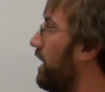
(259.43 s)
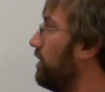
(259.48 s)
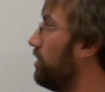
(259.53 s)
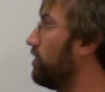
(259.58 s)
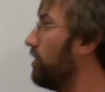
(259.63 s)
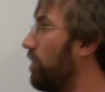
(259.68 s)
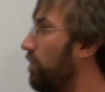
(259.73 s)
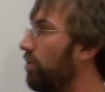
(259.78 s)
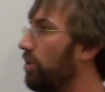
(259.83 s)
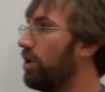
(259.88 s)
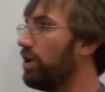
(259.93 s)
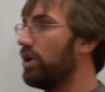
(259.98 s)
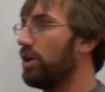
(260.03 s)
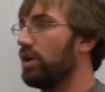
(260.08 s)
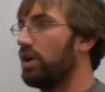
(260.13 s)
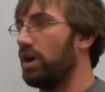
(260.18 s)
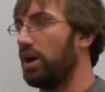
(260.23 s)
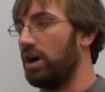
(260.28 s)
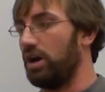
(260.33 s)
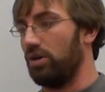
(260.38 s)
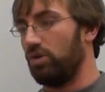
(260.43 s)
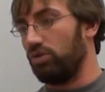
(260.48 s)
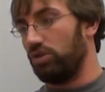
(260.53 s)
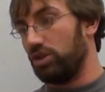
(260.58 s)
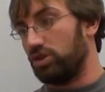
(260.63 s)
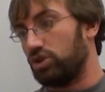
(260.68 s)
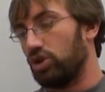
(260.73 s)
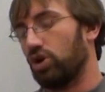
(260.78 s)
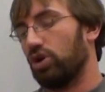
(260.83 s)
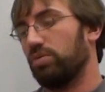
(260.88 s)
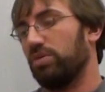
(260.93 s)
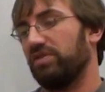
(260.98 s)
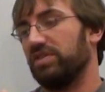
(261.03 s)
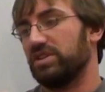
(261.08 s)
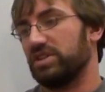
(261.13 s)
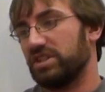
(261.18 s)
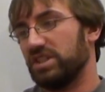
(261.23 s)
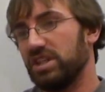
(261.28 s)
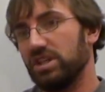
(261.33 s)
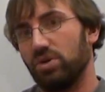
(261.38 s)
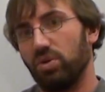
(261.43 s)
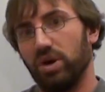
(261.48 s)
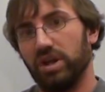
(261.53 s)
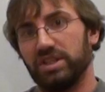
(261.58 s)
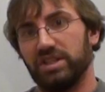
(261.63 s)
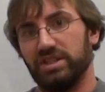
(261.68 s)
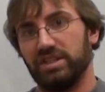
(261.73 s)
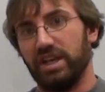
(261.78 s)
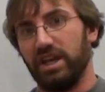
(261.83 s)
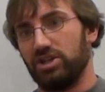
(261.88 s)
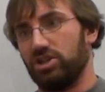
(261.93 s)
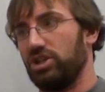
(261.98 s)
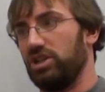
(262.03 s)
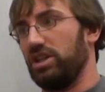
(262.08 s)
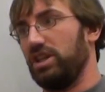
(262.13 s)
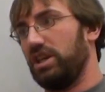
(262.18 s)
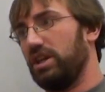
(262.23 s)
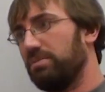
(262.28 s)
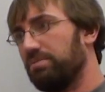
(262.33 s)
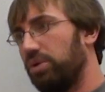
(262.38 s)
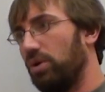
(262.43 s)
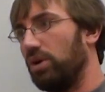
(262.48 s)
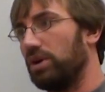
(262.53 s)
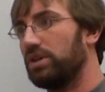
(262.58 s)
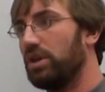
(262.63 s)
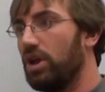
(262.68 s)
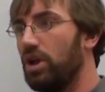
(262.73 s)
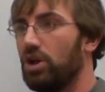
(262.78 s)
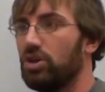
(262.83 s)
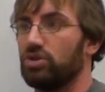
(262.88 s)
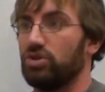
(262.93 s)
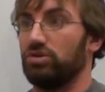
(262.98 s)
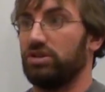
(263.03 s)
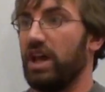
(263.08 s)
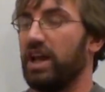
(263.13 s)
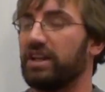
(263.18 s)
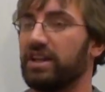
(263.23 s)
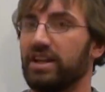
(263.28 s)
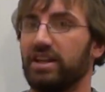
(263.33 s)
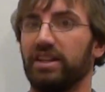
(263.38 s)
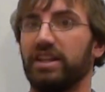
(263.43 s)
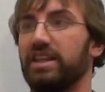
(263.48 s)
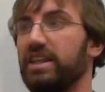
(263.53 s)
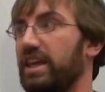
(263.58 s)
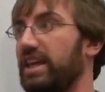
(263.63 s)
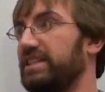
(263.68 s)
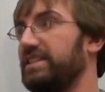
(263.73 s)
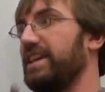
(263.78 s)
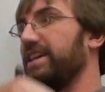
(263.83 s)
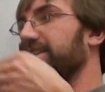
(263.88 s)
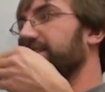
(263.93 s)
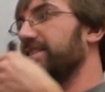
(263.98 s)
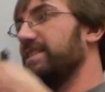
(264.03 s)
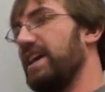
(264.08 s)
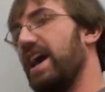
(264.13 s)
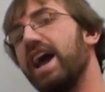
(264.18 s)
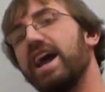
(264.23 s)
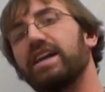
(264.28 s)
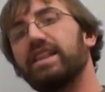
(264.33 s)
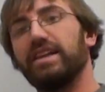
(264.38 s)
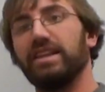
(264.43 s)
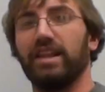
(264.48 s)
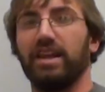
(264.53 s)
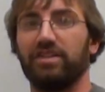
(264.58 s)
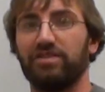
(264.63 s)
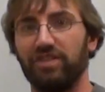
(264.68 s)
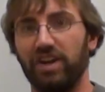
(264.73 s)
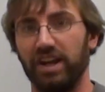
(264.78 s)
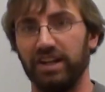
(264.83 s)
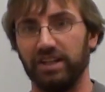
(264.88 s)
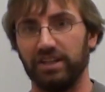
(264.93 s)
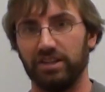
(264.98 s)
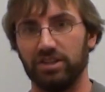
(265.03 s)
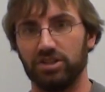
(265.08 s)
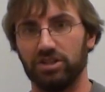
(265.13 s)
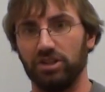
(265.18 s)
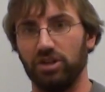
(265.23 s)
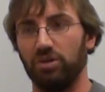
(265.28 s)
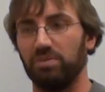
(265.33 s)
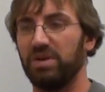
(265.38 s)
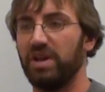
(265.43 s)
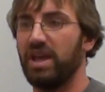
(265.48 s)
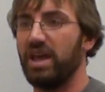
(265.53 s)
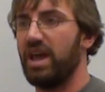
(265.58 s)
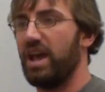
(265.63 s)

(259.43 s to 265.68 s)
and you know, the term of the sequence is actually the input, so technically, it's exactly like finding the slope.